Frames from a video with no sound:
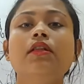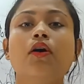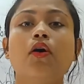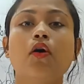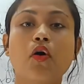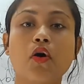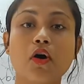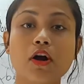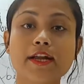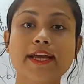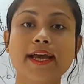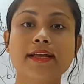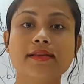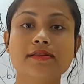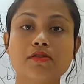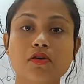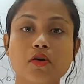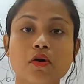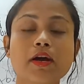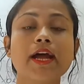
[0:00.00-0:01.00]
organs.
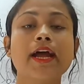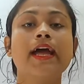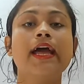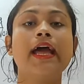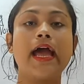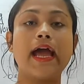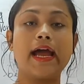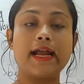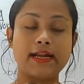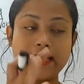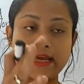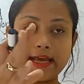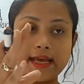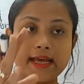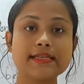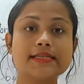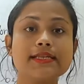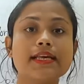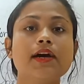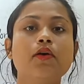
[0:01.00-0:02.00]
Okay, and
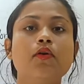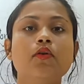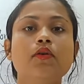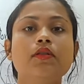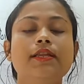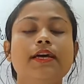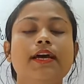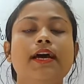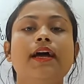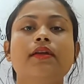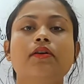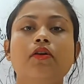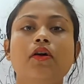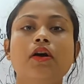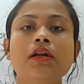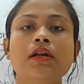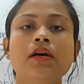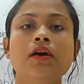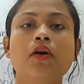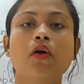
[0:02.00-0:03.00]
as a whole they are called
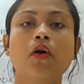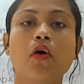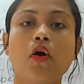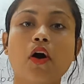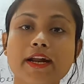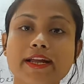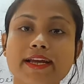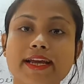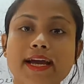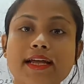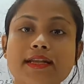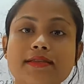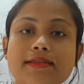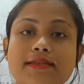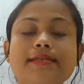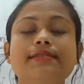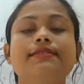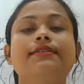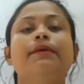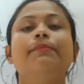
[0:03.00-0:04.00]
organ
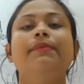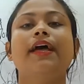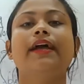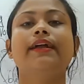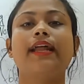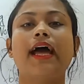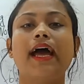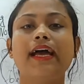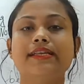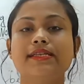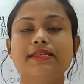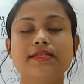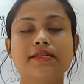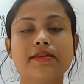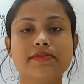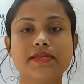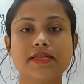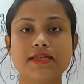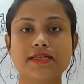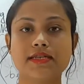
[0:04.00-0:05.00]
system. Like digestive
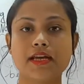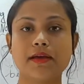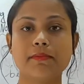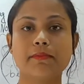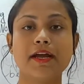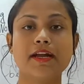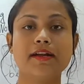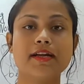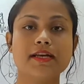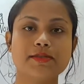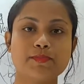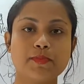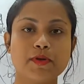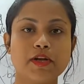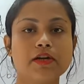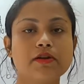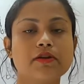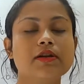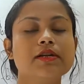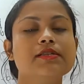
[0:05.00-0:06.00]
system and
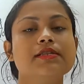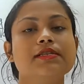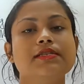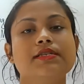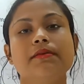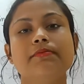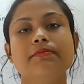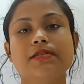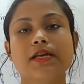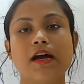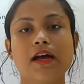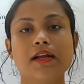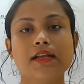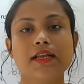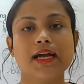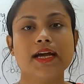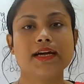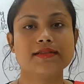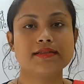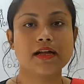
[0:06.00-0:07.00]
respiratory systems are the
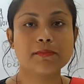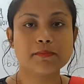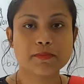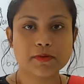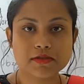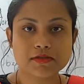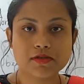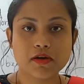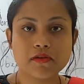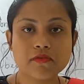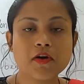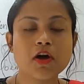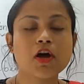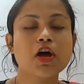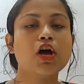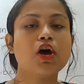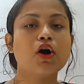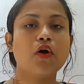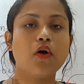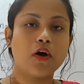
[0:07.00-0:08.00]
examples of
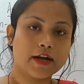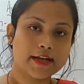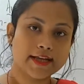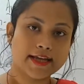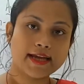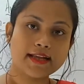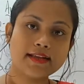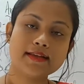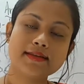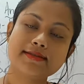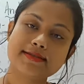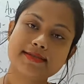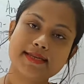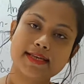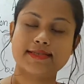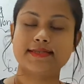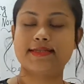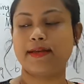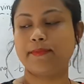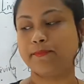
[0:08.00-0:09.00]
organ
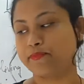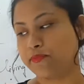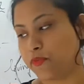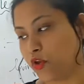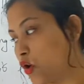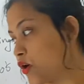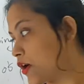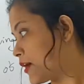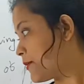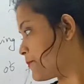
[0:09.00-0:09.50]
system. Okay,